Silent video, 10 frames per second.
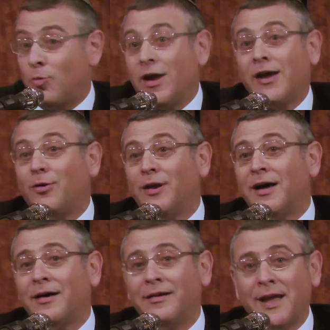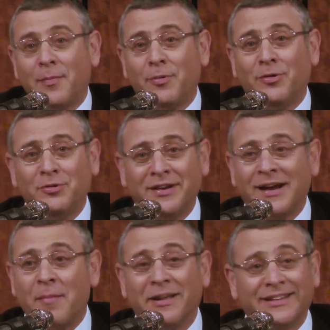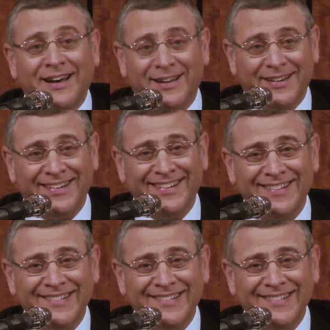a regular neighborhood in Ramat Gan.